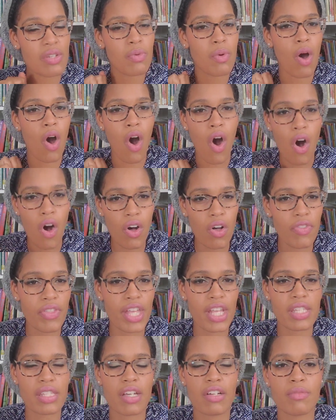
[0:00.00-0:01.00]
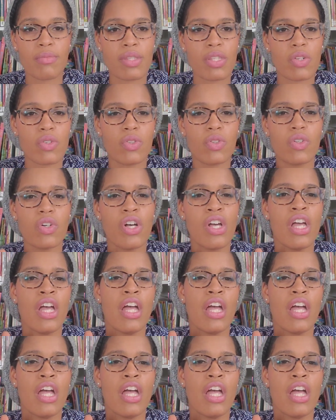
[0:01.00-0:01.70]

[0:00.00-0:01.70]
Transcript: to all things homeschool,